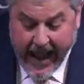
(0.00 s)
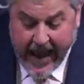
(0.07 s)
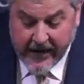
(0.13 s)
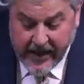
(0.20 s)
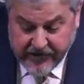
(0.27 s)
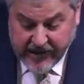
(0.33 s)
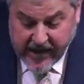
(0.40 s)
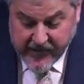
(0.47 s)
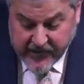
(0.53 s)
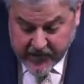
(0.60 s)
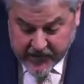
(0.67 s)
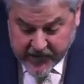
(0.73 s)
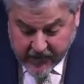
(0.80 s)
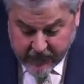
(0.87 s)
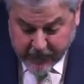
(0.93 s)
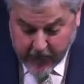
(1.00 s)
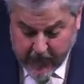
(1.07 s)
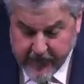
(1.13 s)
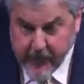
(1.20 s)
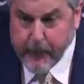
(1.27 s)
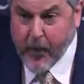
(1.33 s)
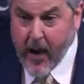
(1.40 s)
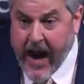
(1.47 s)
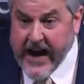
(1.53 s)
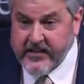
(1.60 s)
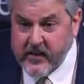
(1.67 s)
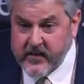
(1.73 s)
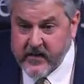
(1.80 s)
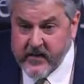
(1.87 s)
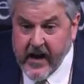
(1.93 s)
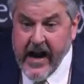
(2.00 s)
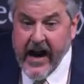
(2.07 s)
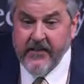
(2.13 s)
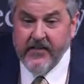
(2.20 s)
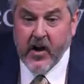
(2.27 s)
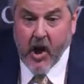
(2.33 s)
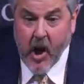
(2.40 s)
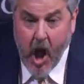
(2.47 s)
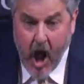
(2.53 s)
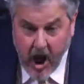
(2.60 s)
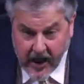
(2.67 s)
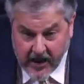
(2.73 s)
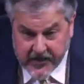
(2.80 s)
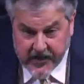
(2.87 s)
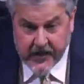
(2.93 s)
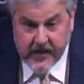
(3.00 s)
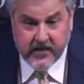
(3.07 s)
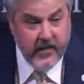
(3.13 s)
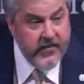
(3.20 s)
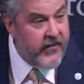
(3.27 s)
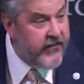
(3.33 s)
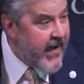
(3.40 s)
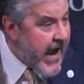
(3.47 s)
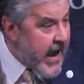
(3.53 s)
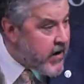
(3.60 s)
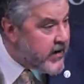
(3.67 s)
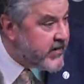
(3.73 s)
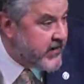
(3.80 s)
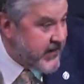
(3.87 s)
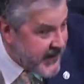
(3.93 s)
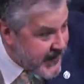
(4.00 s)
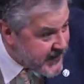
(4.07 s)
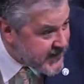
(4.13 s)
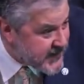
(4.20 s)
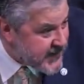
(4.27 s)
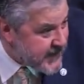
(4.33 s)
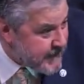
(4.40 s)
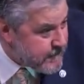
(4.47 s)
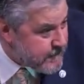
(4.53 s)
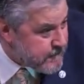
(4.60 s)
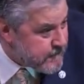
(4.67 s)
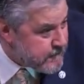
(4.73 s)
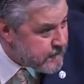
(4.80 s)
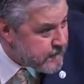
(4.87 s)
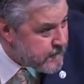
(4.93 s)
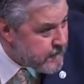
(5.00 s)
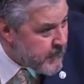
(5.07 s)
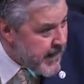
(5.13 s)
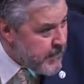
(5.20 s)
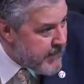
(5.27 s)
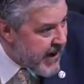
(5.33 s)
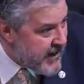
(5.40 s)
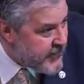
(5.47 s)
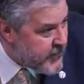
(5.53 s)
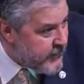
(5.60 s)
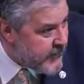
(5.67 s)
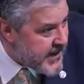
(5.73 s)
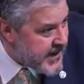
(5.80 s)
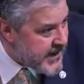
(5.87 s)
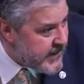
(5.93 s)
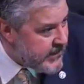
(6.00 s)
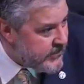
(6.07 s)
How did Jesus confront the practice of the lawlessness of the Pharisees? in Matthew 5.